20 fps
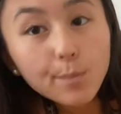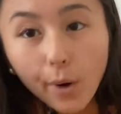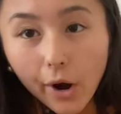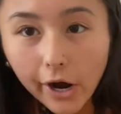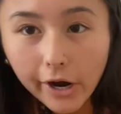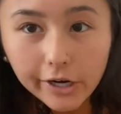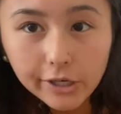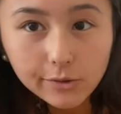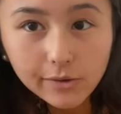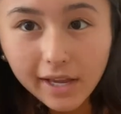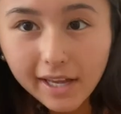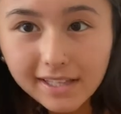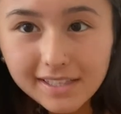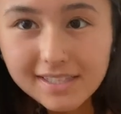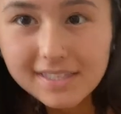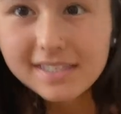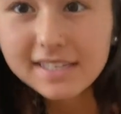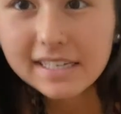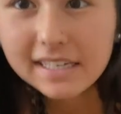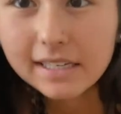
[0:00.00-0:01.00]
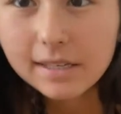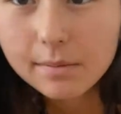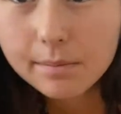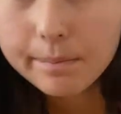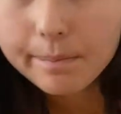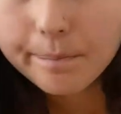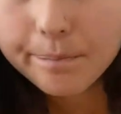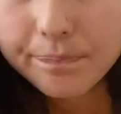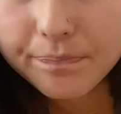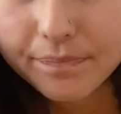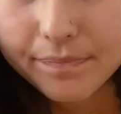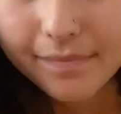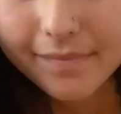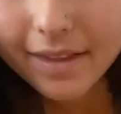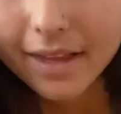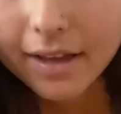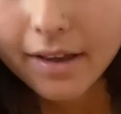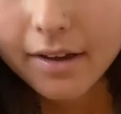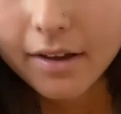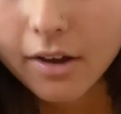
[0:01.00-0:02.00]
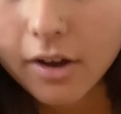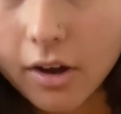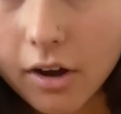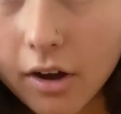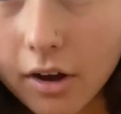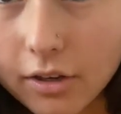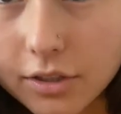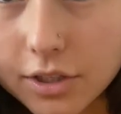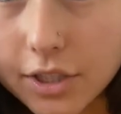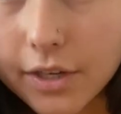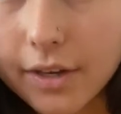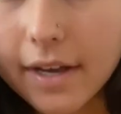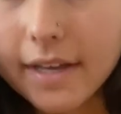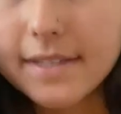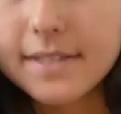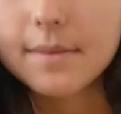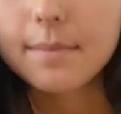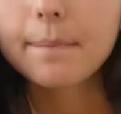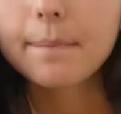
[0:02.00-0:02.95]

part, you can't see, I'll show you guys.